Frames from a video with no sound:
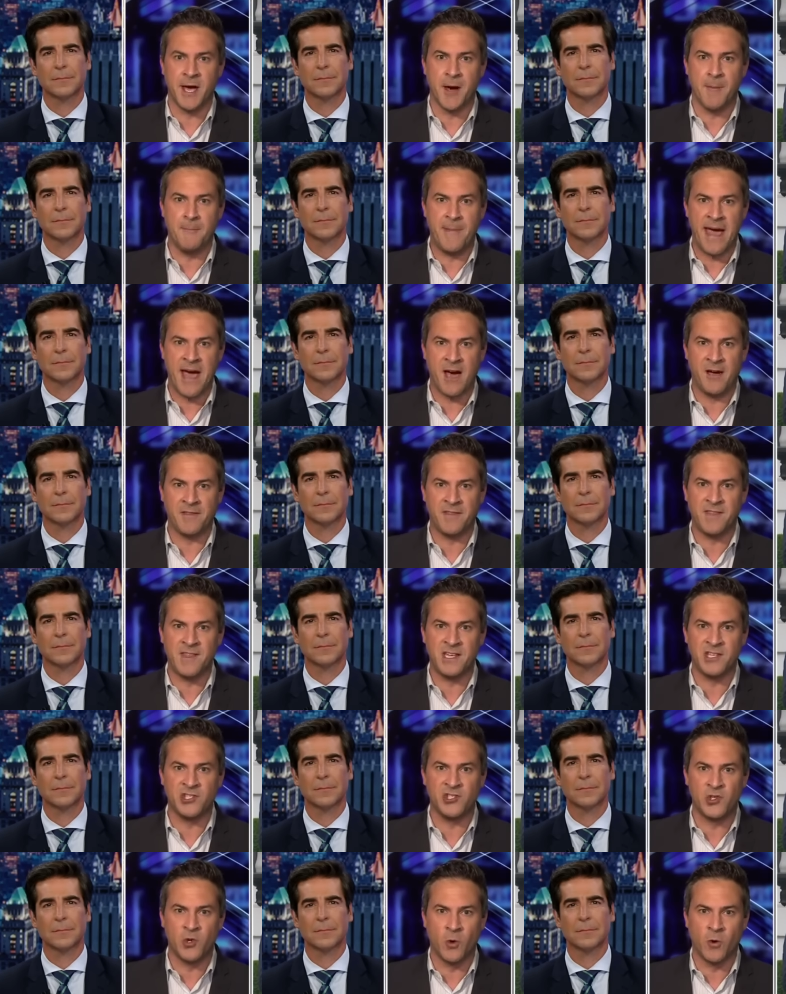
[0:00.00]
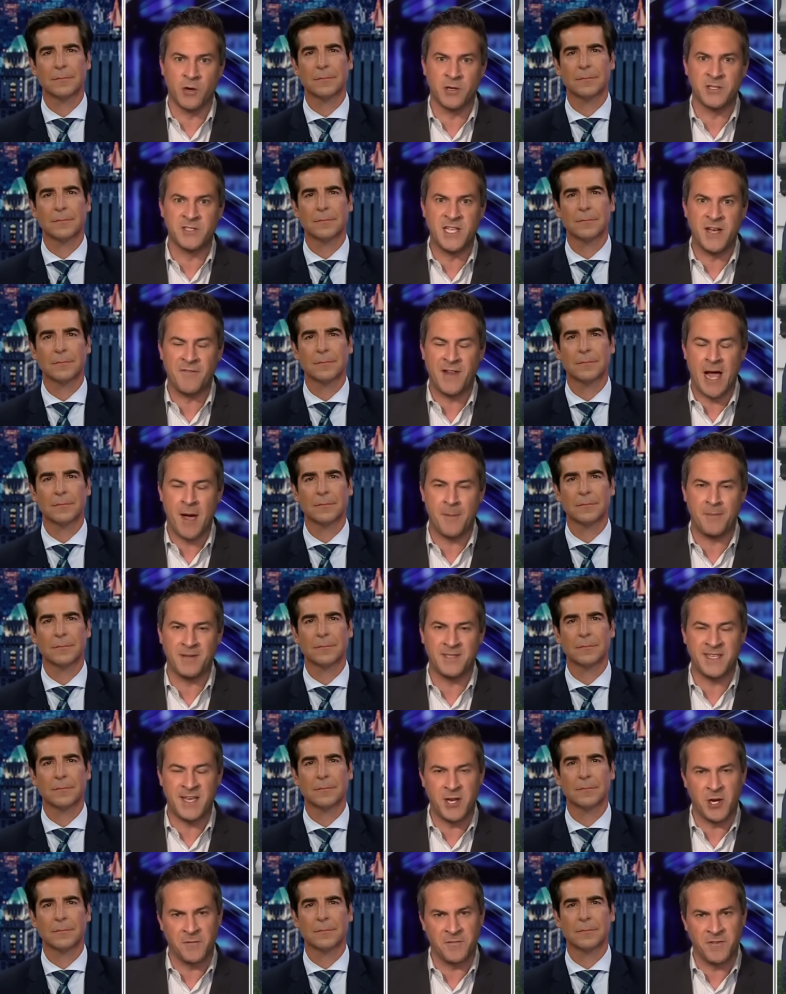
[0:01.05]
Speaker 1: about the George Stephanopoulos
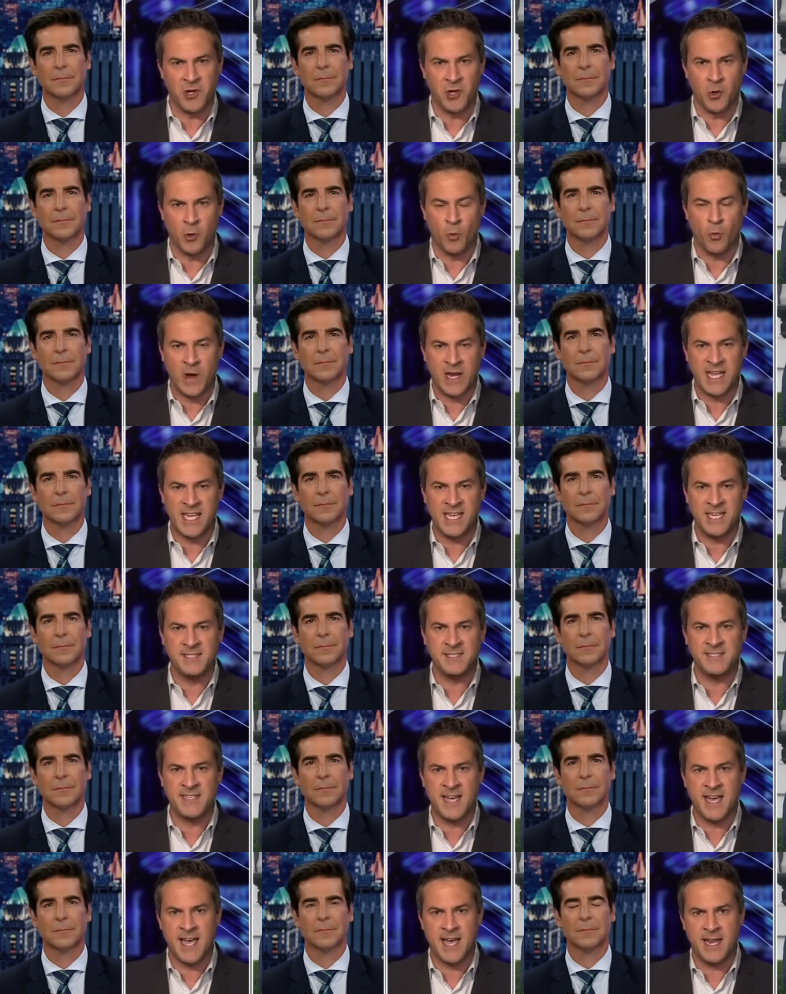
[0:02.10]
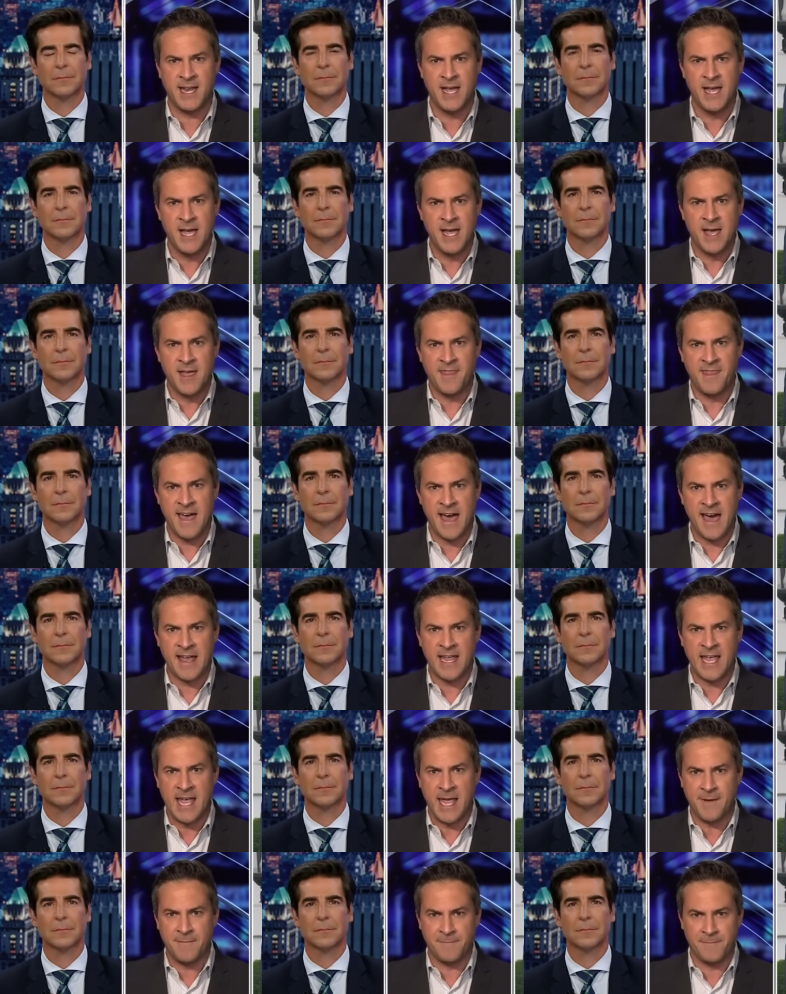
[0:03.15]
interview when he said that
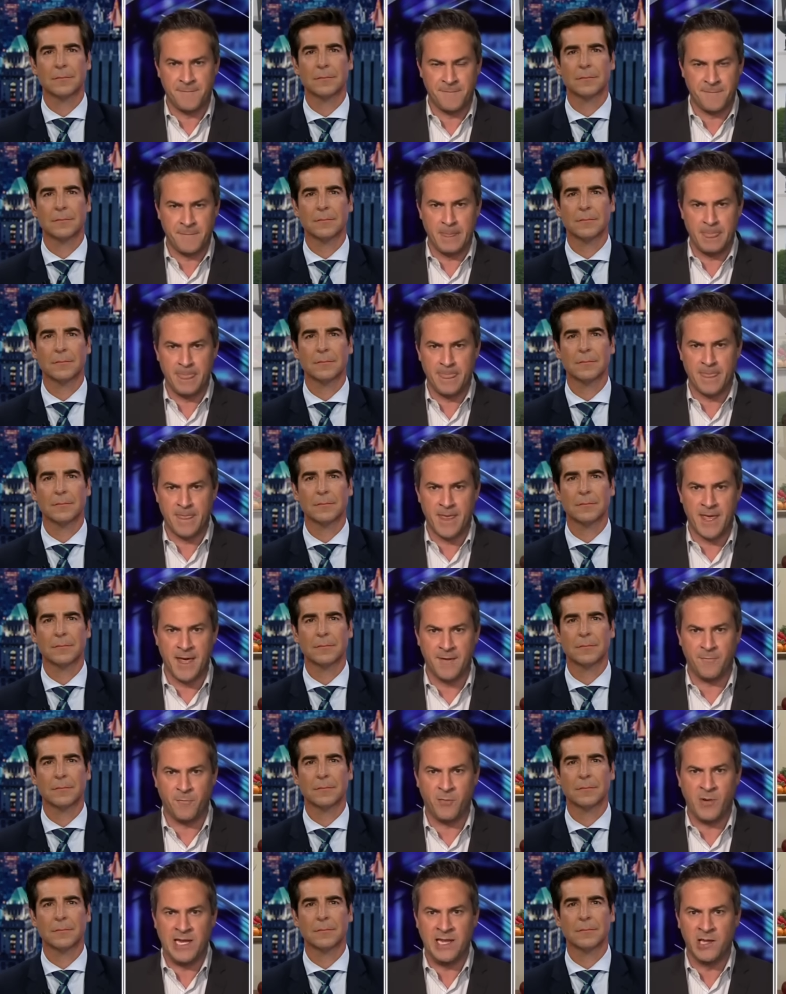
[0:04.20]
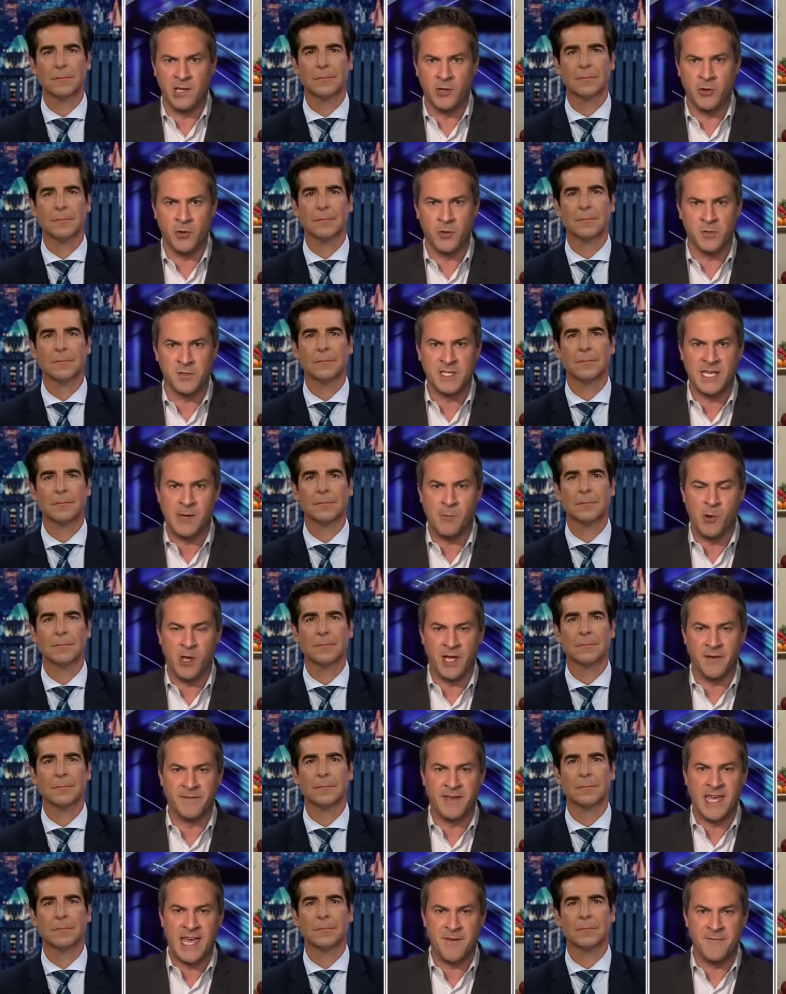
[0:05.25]
if if we lose, he will
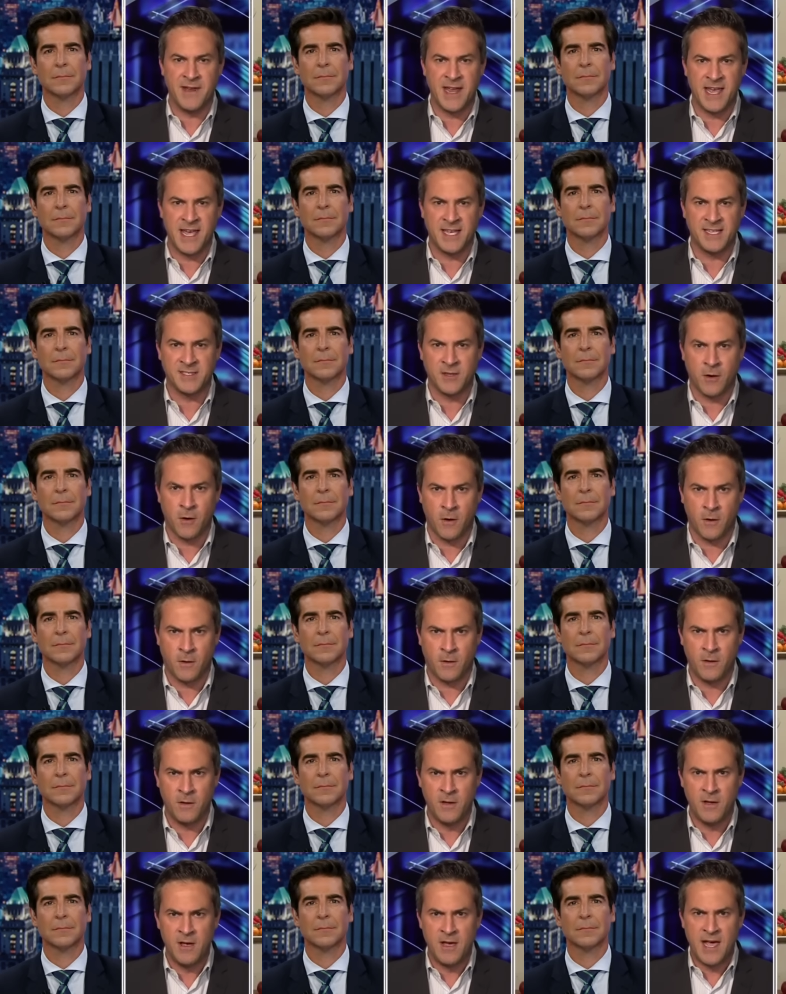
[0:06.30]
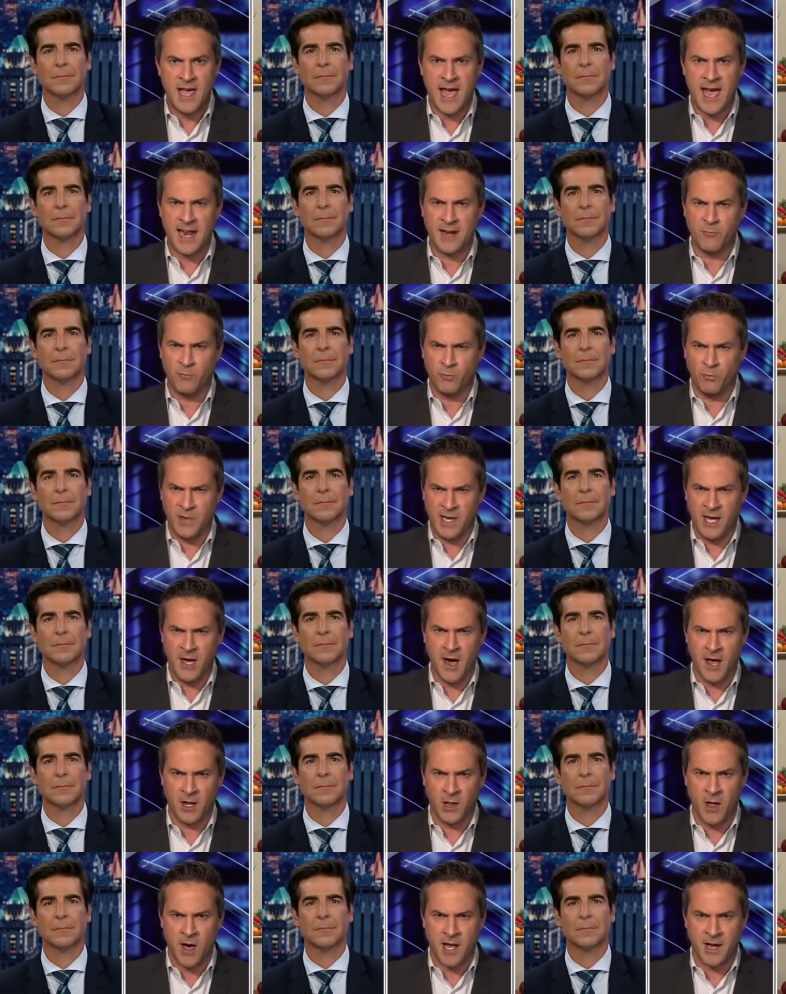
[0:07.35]
have given it his all and he got
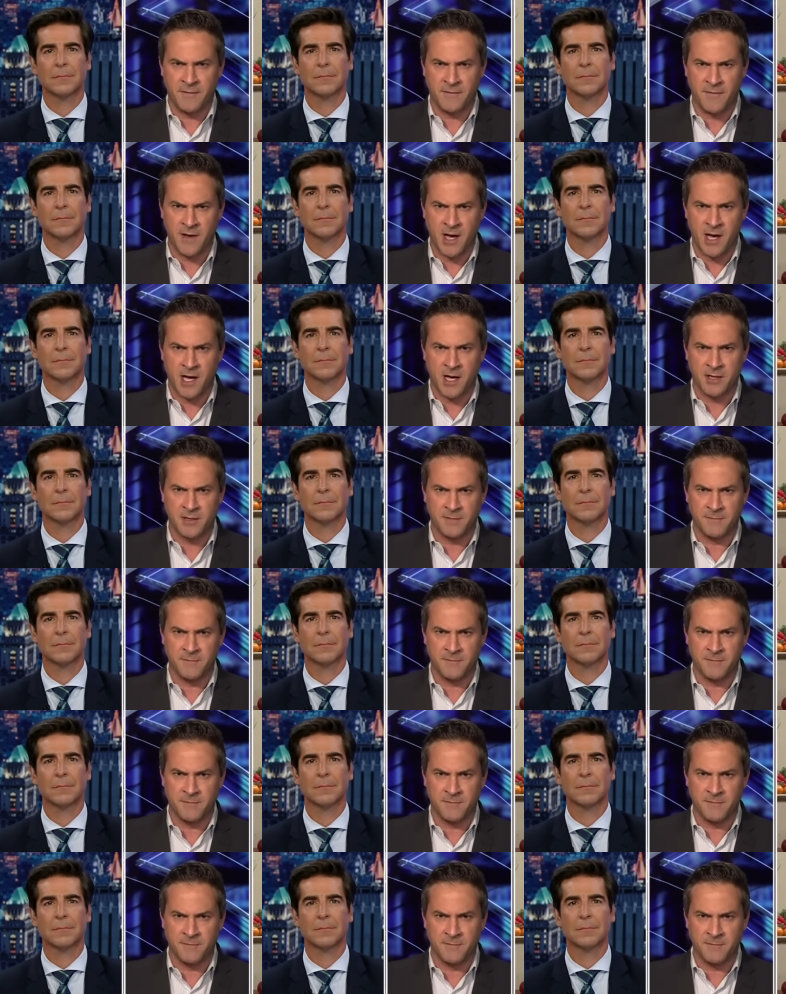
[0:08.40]
a lot of uh,